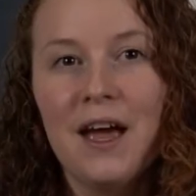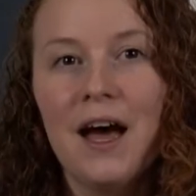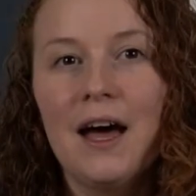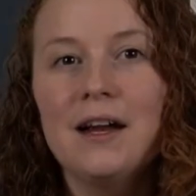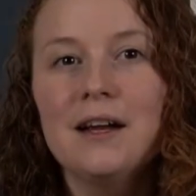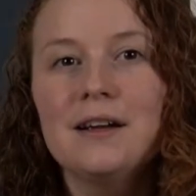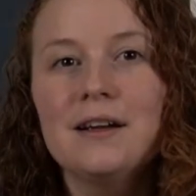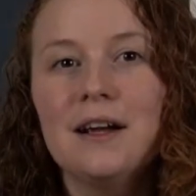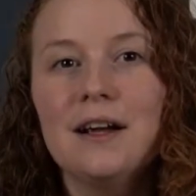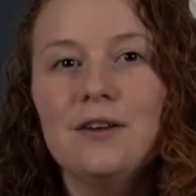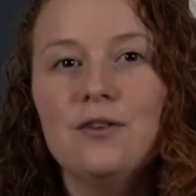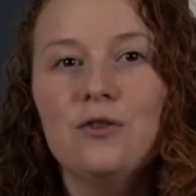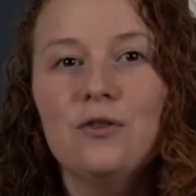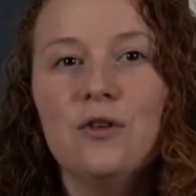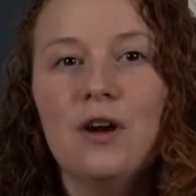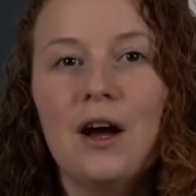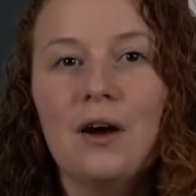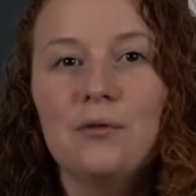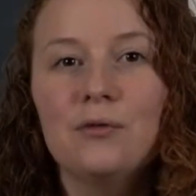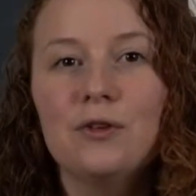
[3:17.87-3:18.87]
And in case
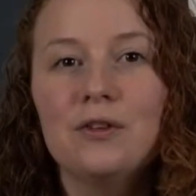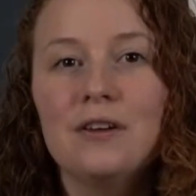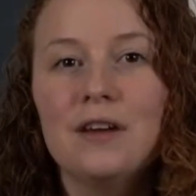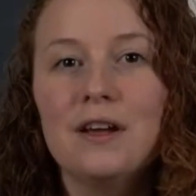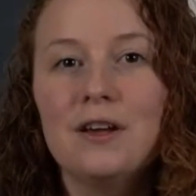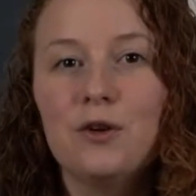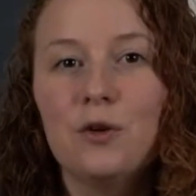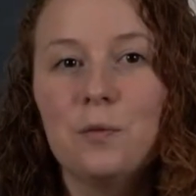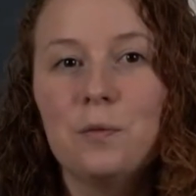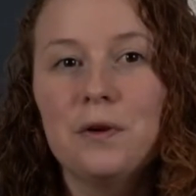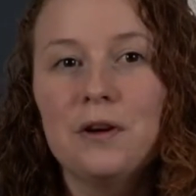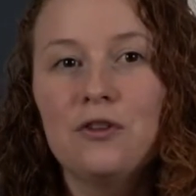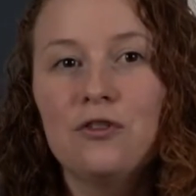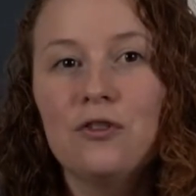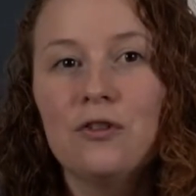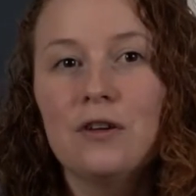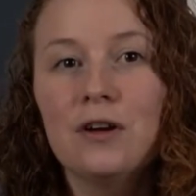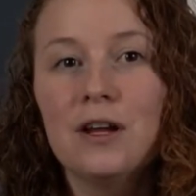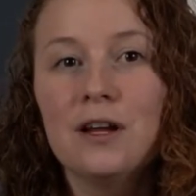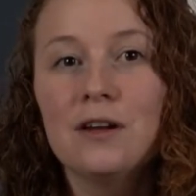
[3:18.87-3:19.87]
you have to take your
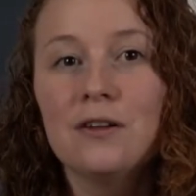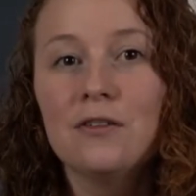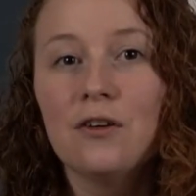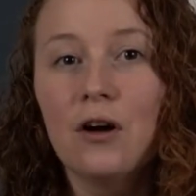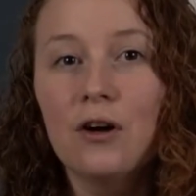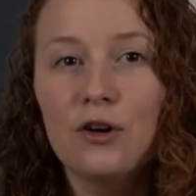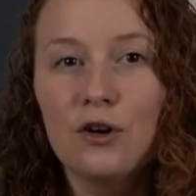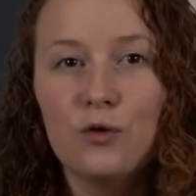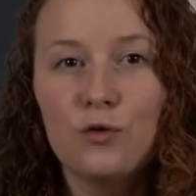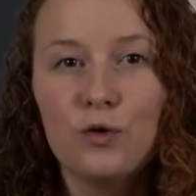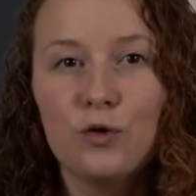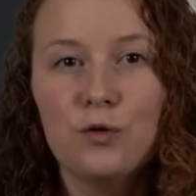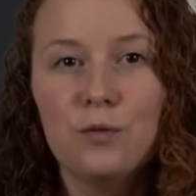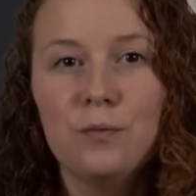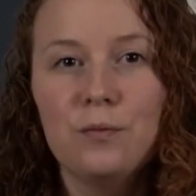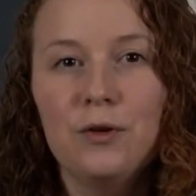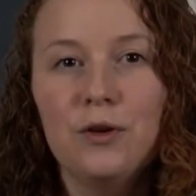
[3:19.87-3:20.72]
picture in a darker room,